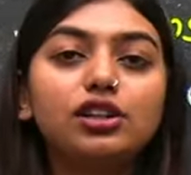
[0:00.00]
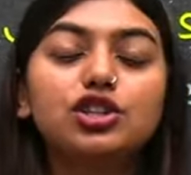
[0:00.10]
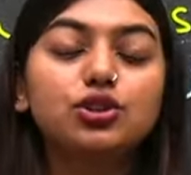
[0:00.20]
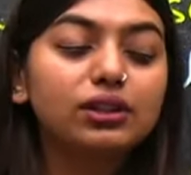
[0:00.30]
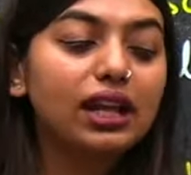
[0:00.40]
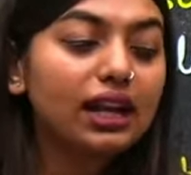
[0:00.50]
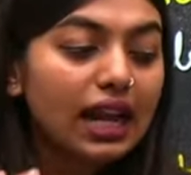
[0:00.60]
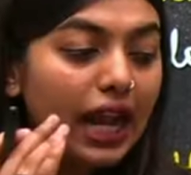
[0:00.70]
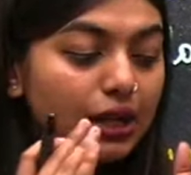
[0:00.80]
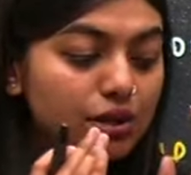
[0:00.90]
understood that
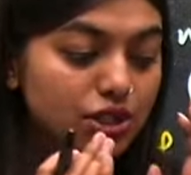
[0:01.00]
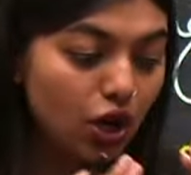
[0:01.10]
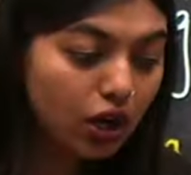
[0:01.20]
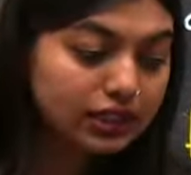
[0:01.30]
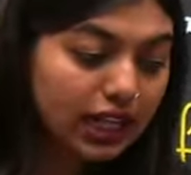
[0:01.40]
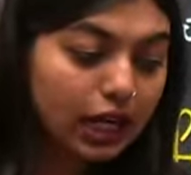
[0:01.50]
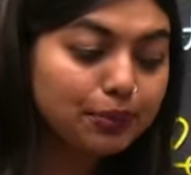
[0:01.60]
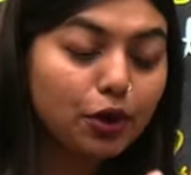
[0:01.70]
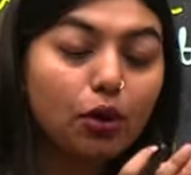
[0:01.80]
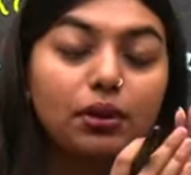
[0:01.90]
it was not
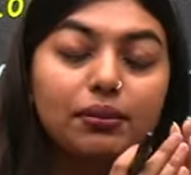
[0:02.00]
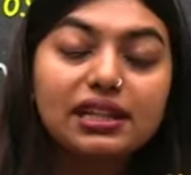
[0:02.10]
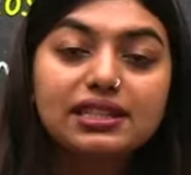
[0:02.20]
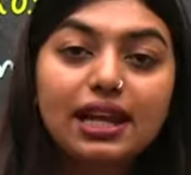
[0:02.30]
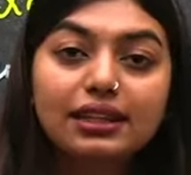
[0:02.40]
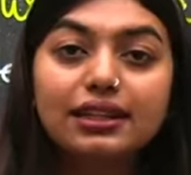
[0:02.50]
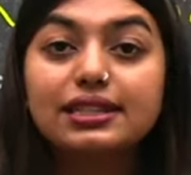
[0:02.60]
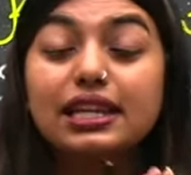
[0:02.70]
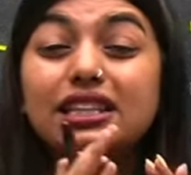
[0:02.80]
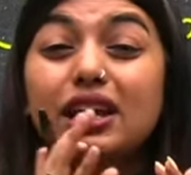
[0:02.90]
that problem. Inside the
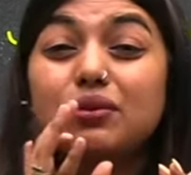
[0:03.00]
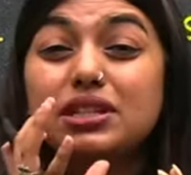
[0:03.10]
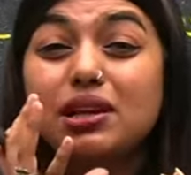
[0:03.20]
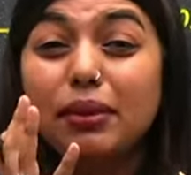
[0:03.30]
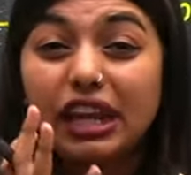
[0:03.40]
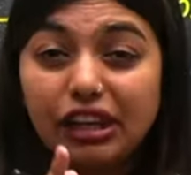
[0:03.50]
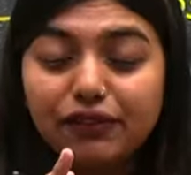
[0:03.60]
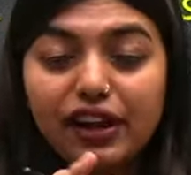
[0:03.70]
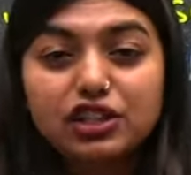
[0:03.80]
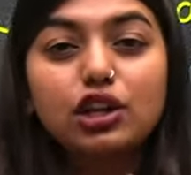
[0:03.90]
seed there was some
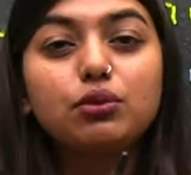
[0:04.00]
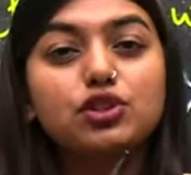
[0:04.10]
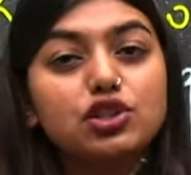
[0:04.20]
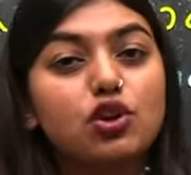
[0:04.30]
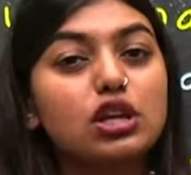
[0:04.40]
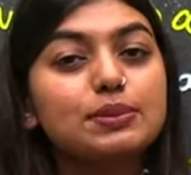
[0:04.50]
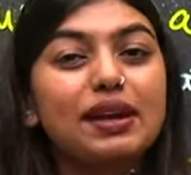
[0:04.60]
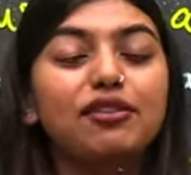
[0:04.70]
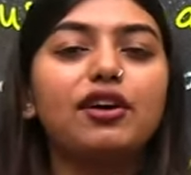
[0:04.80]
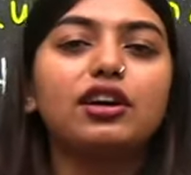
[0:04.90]
infection which was caused
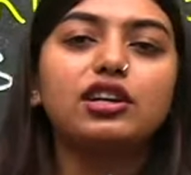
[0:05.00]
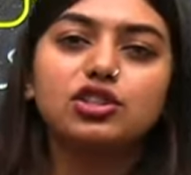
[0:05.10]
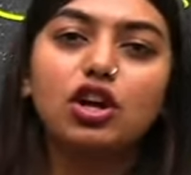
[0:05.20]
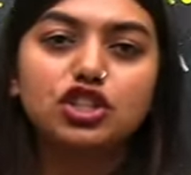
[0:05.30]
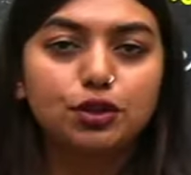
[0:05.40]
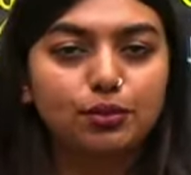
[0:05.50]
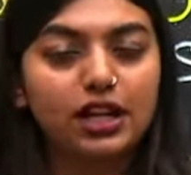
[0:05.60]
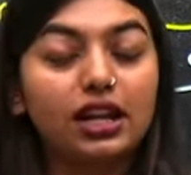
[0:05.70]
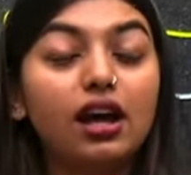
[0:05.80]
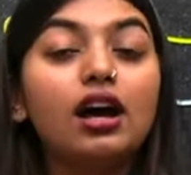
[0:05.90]
by a fungus called
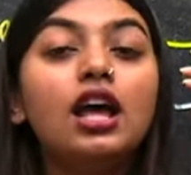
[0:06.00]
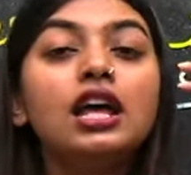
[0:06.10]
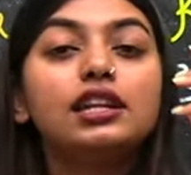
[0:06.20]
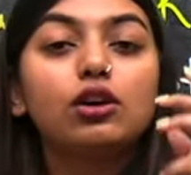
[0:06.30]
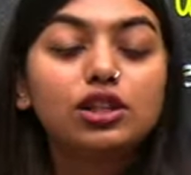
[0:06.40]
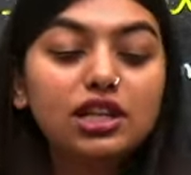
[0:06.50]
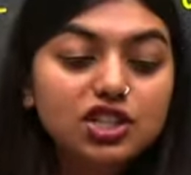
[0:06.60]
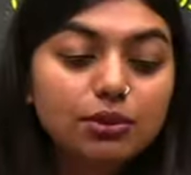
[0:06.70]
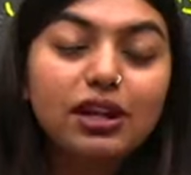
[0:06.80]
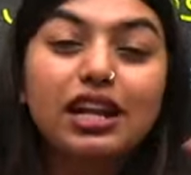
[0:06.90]
Gibberella. Now
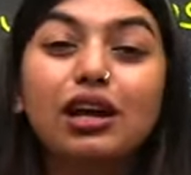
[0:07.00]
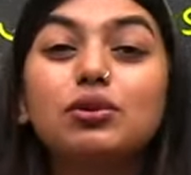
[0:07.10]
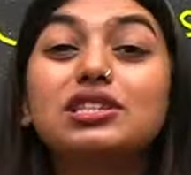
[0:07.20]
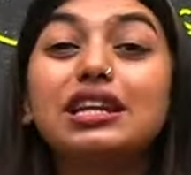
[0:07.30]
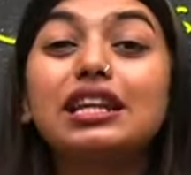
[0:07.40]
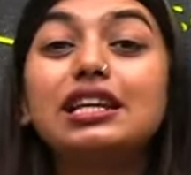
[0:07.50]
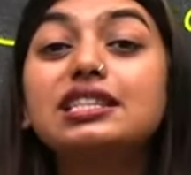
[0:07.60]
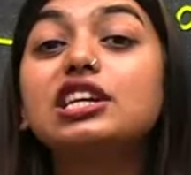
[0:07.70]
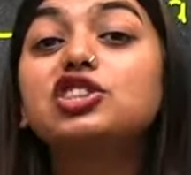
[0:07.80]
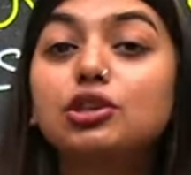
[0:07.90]
this Gibberella was
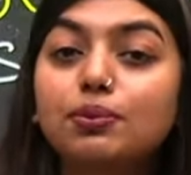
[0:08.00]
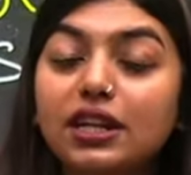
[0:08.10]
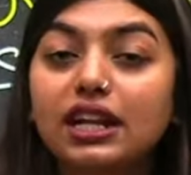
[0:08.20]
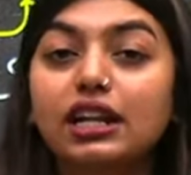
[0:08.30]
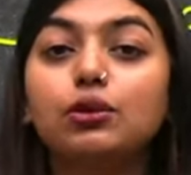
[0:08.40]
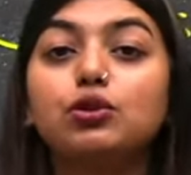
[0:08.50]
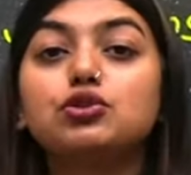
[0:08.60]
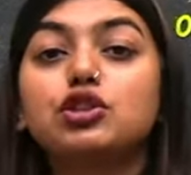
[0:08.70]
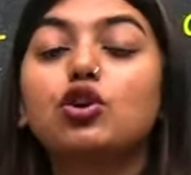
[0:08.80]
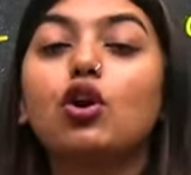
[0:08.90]
releasing gibberellin,
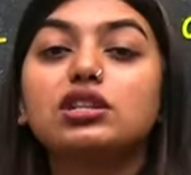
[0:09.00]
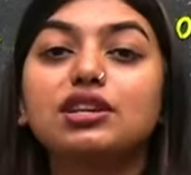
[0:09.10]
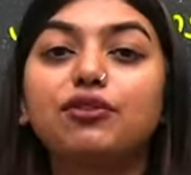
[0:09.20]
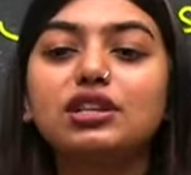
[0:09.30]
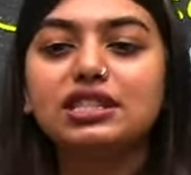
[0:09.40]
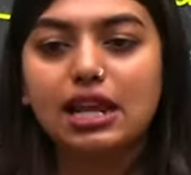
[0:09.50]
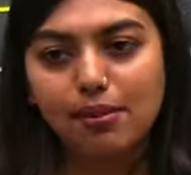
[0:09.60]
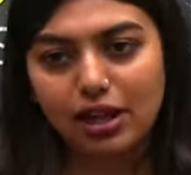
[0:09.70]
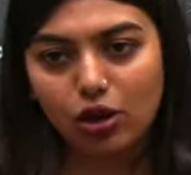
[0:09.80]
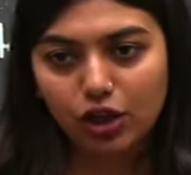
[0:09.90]
which was causing for
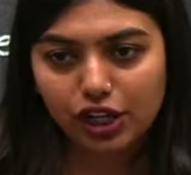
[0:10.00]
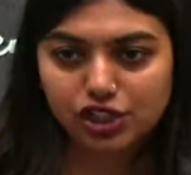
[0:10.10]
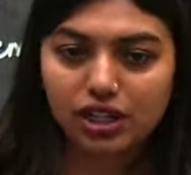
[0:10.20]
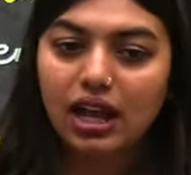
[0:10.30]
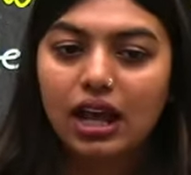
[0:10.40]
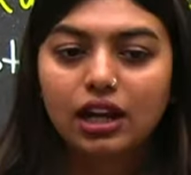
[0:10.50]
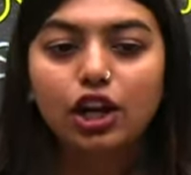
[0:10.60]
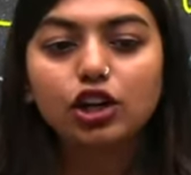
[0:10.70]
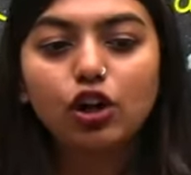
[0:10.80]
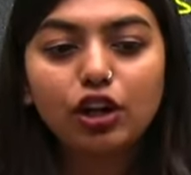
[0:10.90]
stem elongation.
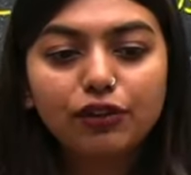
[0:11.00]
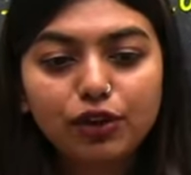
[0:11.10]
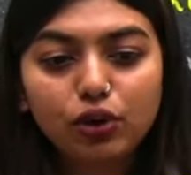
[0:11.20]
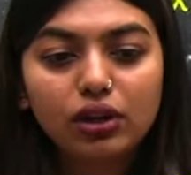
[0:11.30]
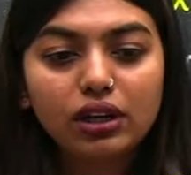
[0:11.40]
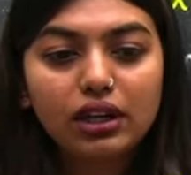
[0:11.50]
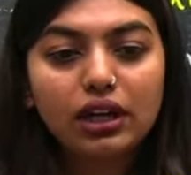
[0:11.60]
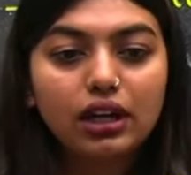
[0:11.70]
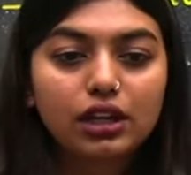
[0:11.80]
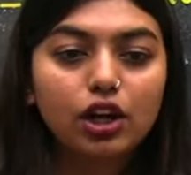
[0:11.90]
Clear to all of you?
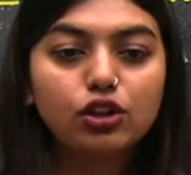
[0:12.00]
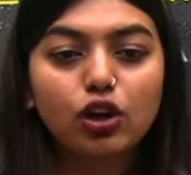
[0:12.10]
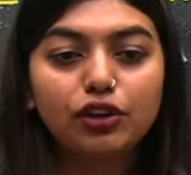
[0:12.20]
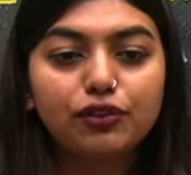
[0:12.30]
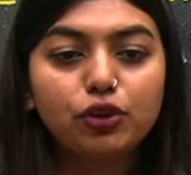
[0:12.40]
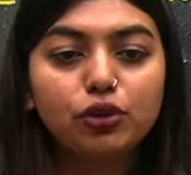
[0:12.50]
Clear to all of